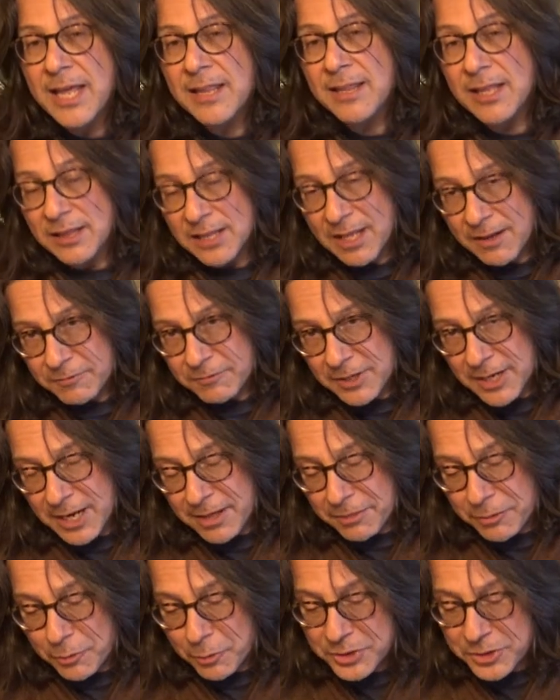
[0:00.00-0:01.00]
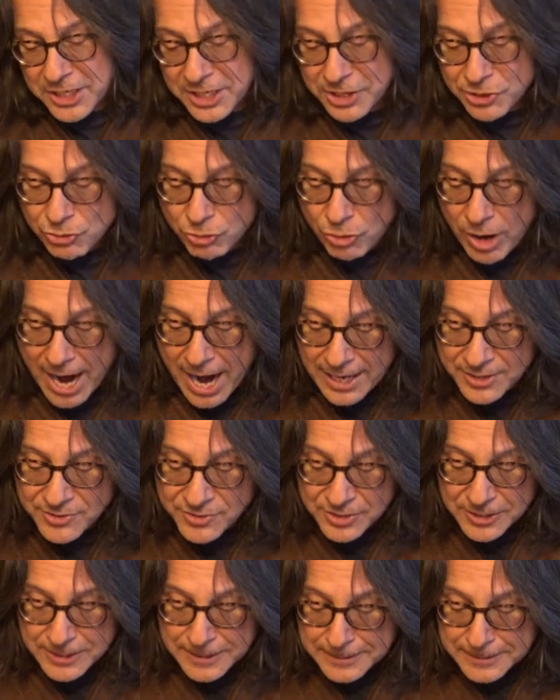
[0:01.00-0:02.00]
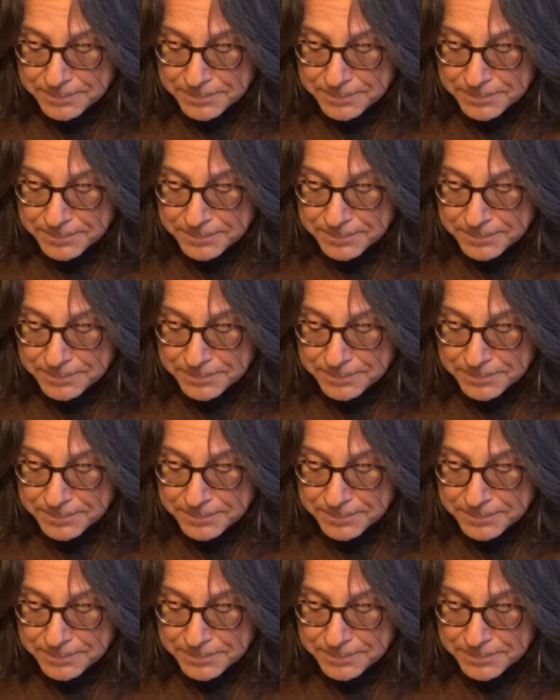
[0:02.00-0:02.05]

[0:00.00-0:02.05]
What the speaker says: They left it at 13 tracks.